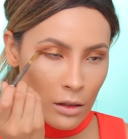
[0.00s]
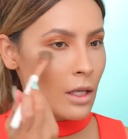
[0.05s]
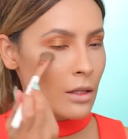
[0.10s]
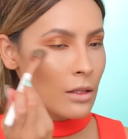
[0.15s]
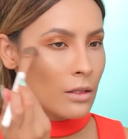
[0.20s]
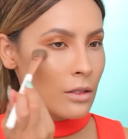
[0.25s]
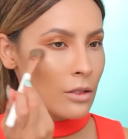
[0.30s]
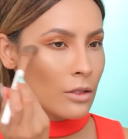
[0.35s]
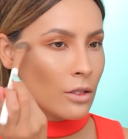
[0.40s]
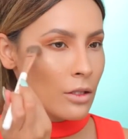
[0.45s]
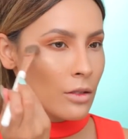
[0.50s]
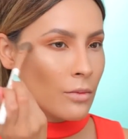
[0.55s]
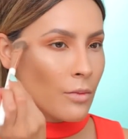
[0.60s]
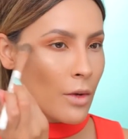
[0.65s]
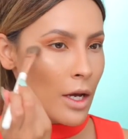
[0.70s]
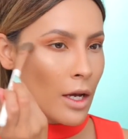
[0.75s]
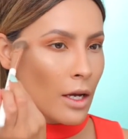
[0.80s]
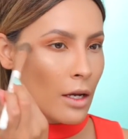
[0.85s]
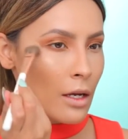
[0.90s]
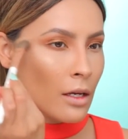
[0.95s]
And this is just
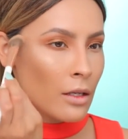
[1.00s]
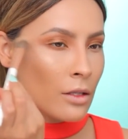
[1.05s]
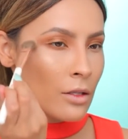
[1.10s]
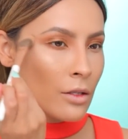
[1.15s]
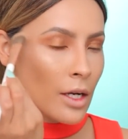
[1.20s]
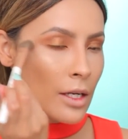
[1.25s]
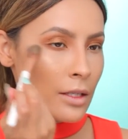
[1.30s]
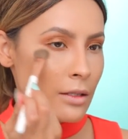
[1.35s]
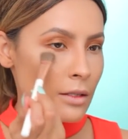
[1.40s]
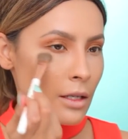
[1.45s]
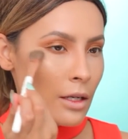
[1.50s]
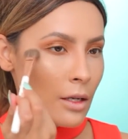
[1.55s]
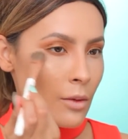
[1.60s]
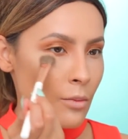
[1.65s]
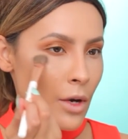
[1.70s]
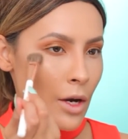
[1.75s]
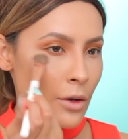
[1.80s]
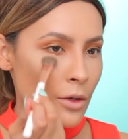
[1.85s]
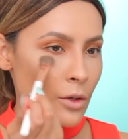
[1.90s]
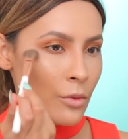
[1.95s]
my under eye
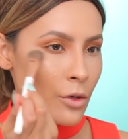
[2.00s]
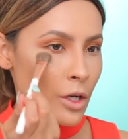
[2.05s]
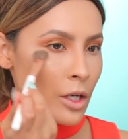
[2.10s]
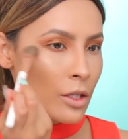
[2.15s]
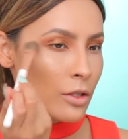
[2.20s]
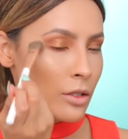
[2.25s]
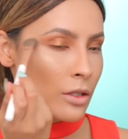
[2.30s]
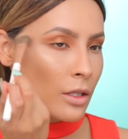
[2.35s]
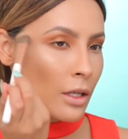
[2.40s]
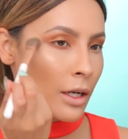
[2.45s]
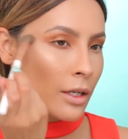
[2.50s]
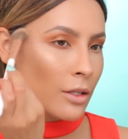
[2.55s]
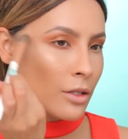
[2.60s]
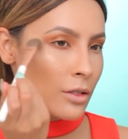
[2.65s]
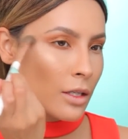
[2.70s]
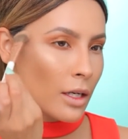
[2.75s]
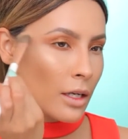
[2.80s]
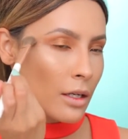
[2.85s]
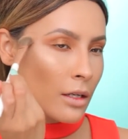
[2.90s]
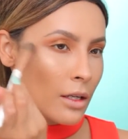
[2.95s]
setting powder brush, and I
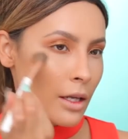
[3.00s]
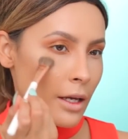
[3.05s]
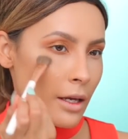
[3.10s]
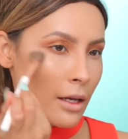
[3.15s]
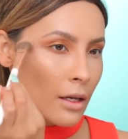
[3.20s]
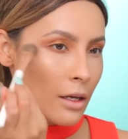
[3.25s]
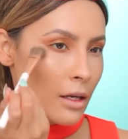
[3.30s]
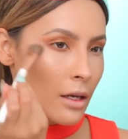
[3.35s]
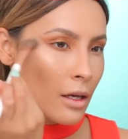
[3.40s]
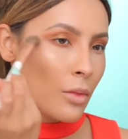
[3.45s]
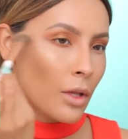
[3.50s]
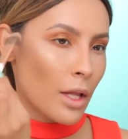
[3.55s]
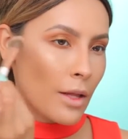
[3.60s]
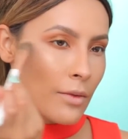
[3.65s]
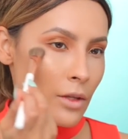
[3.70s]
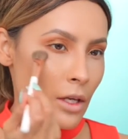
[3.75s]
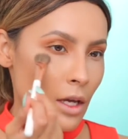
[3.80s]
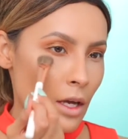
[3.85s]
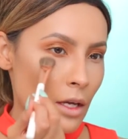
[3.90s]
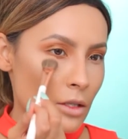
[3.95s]
just kind of like
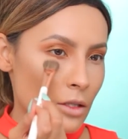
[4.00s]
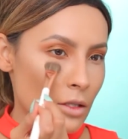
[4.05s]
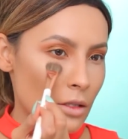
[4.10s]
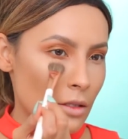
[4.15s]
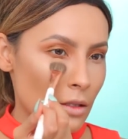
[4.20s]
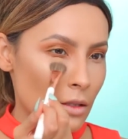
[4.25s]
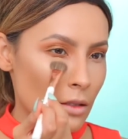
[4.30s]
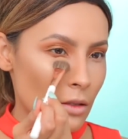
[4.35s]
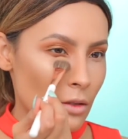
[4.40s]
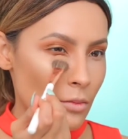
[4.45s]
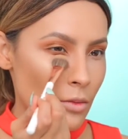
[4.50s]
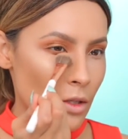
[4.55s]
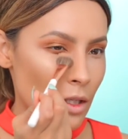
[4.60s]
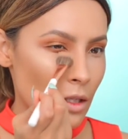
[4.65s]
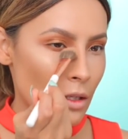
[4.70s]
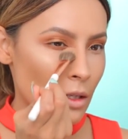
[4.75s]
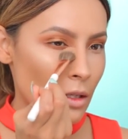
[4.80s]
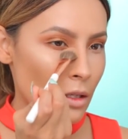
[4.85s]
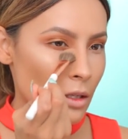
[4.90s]
blend the edges a little bit